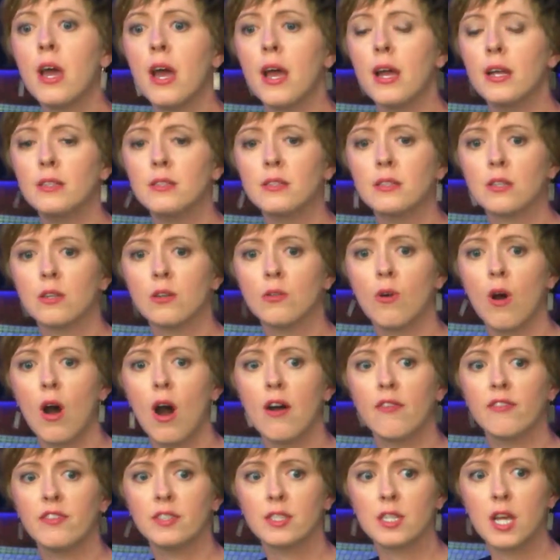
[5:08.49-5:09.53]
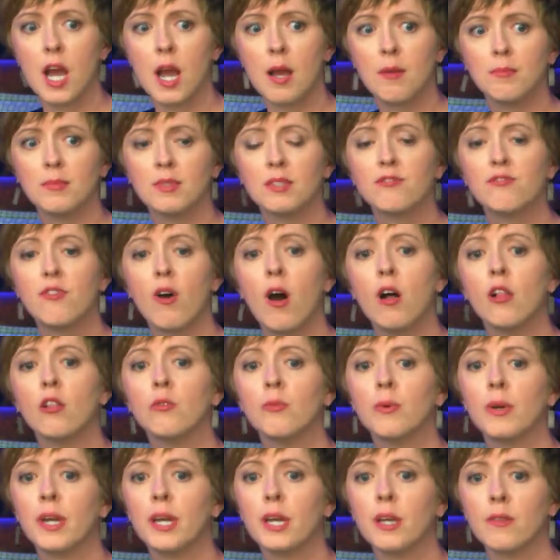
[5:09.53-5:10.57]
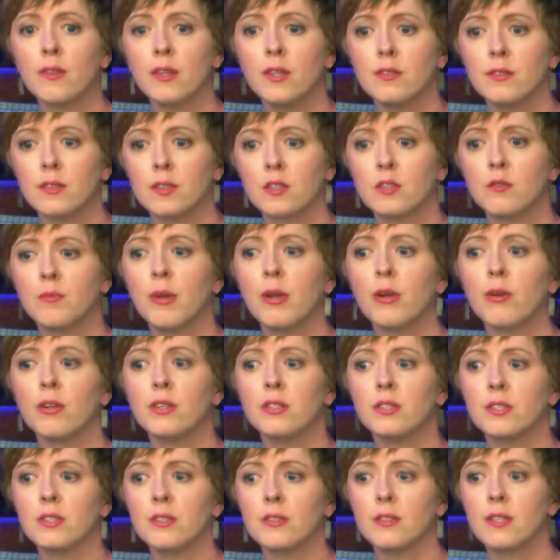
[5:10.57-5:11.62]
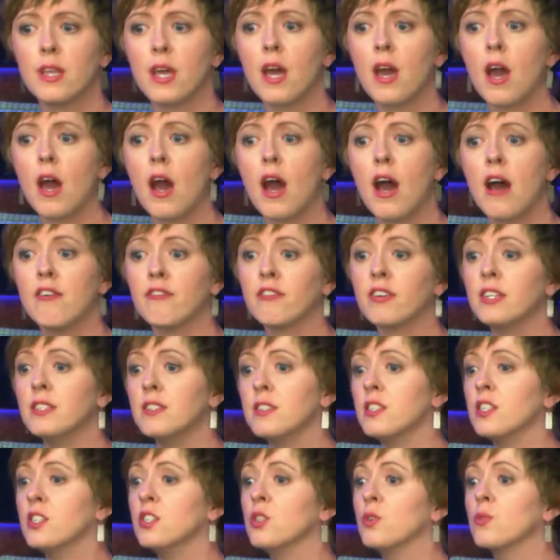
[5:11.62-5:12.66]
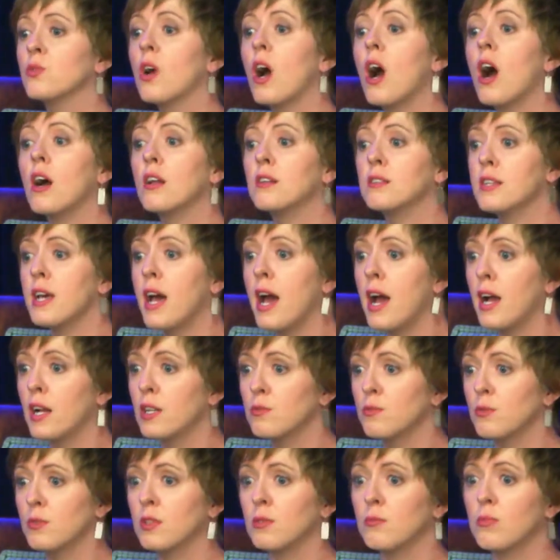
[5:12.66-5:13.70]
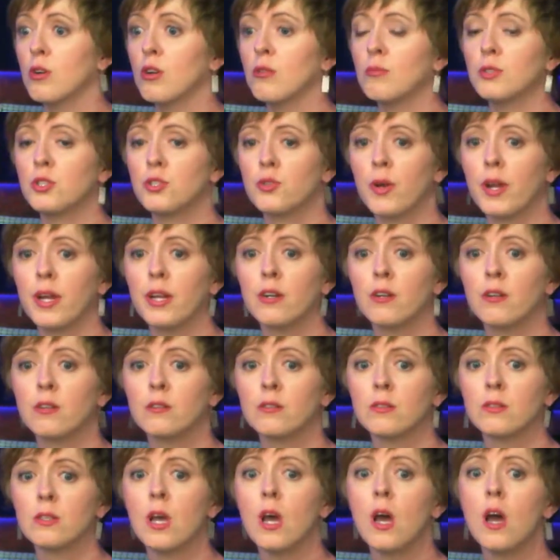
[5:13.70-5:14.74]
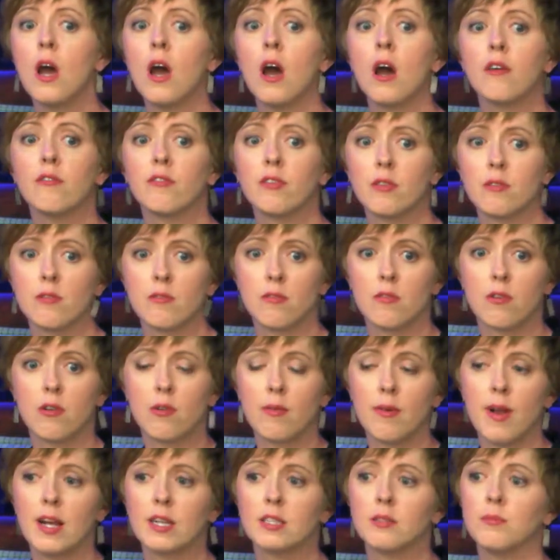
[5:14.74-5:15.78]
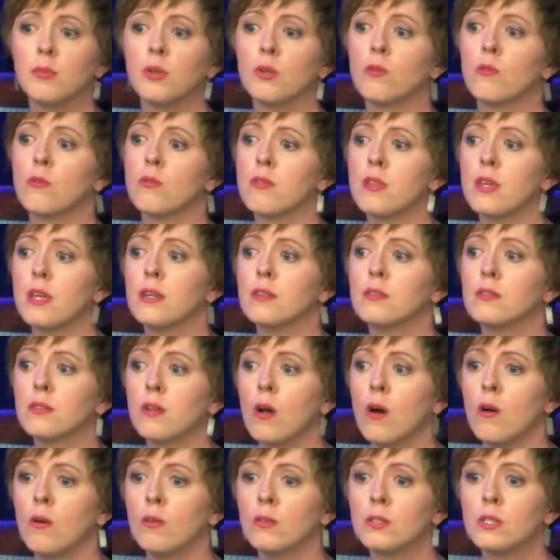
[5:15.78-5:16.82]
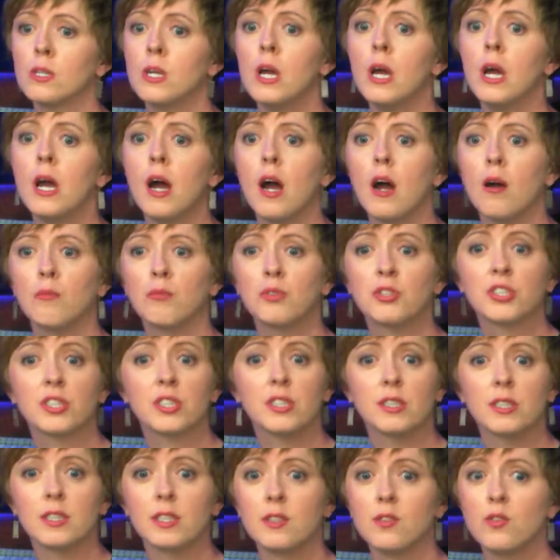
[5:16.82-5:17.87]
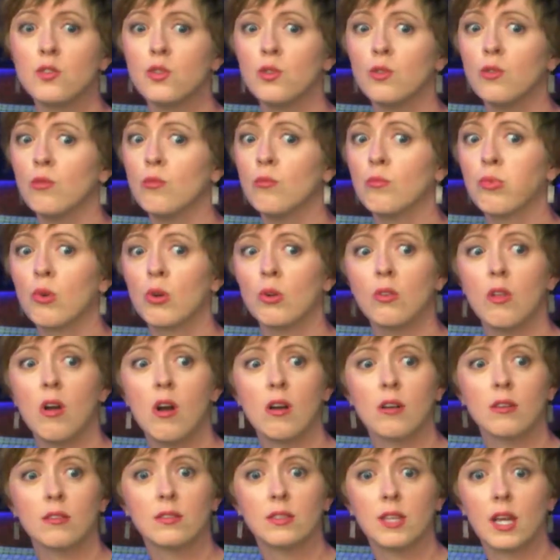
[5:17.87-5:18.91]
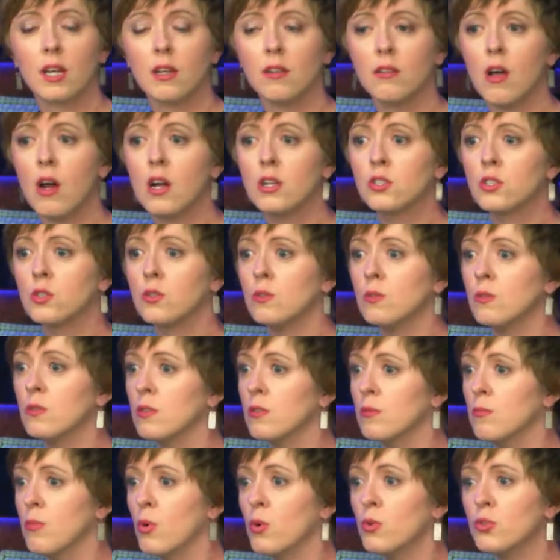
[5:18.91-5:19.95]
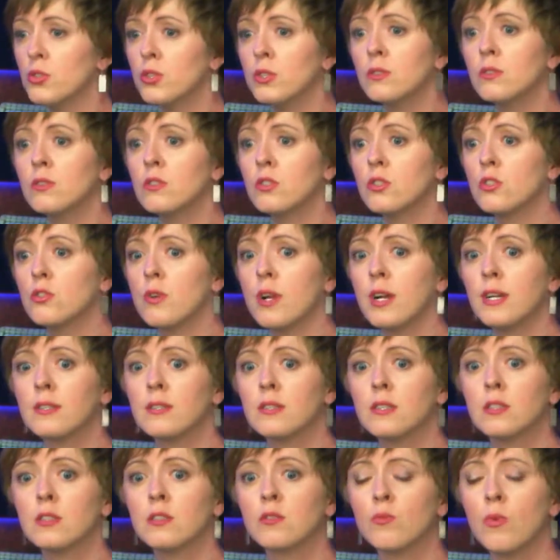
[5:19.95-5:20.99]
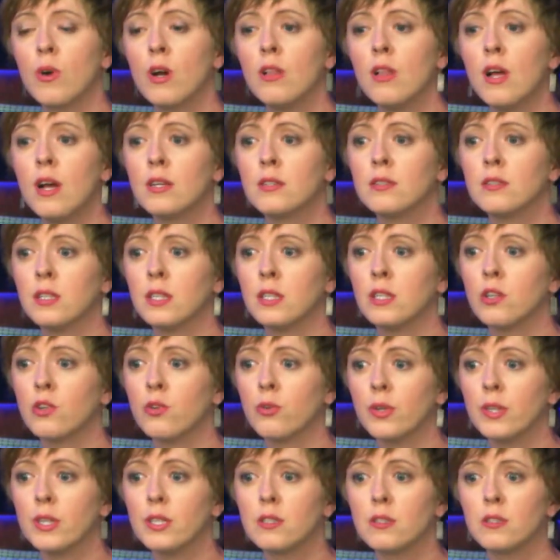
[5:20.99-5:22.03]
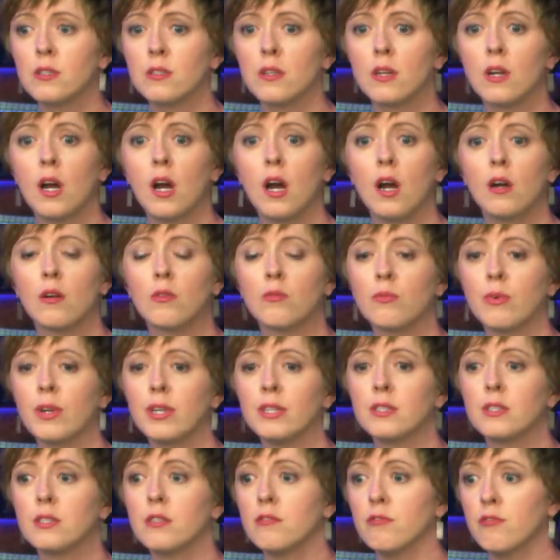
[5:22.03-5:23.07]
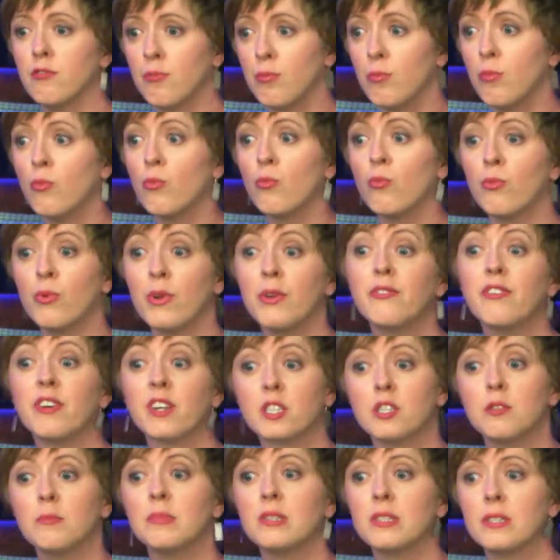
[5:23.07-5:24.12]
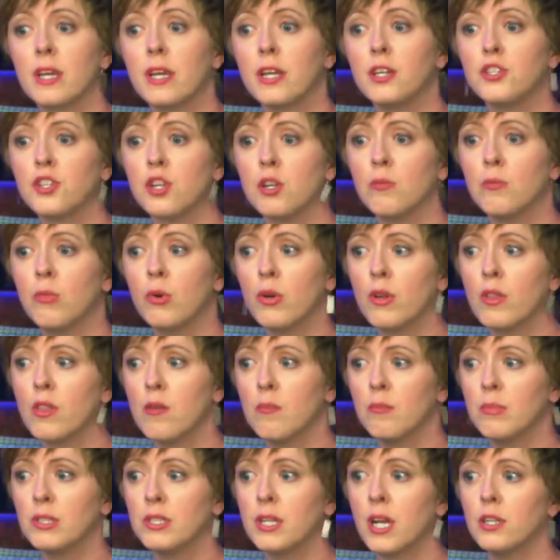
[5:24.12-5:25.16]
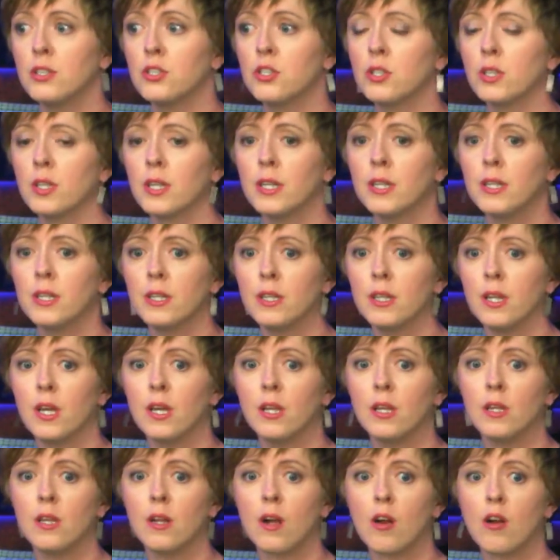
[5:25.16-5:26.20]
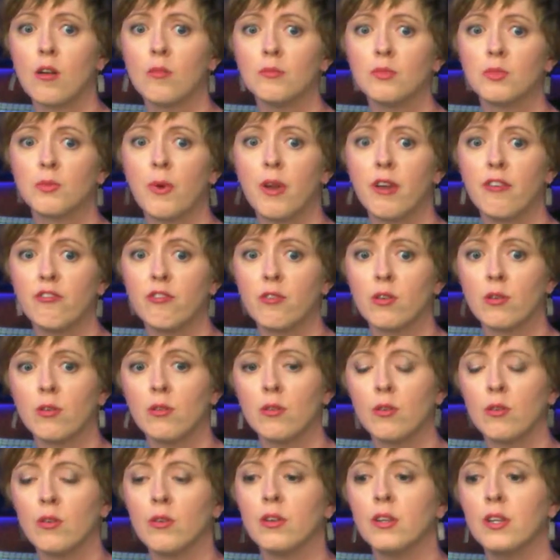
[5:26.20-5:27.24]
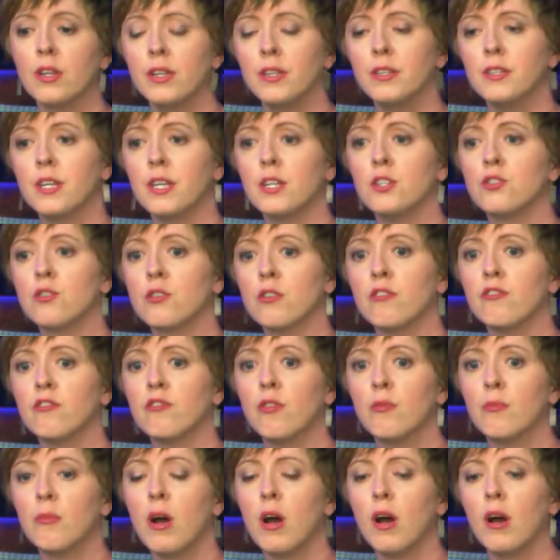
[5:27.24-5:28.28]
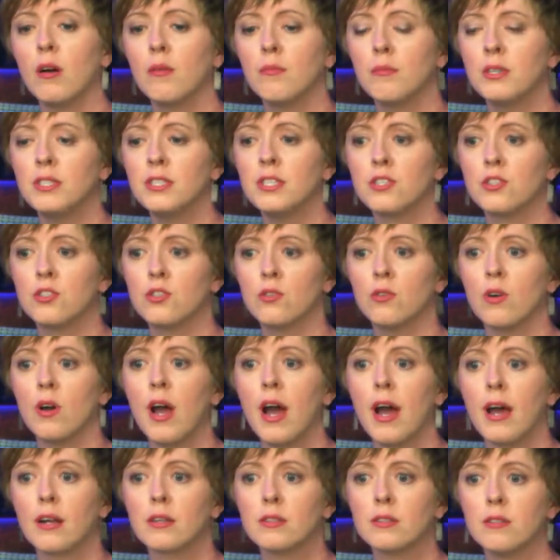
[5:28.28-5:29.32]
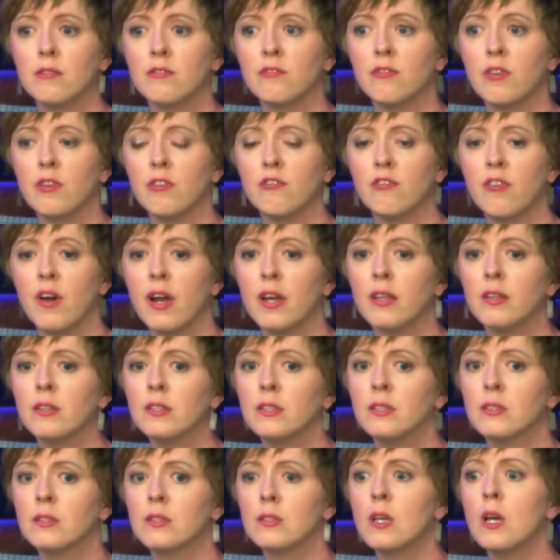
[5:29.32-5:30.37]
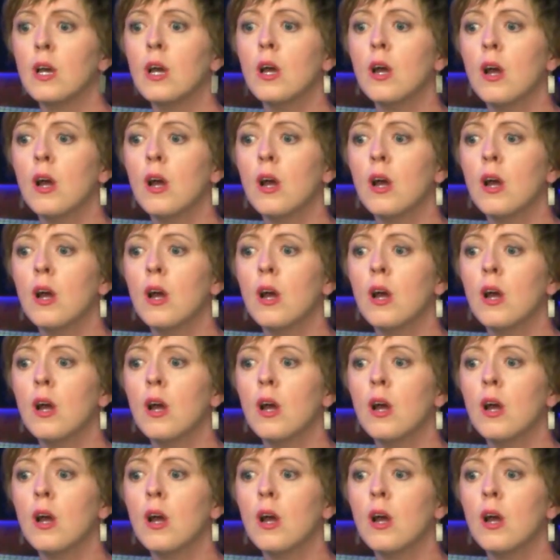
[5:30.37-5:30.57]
And so oftentimes following these experiences, they have continued contact with the perpetrators of either the harassment or the assault, which can lead to prolonged psychological and emotional distress, as well as increased rates of re-victimization, putting them potentially in harm's way or in danger of additional acts of violence.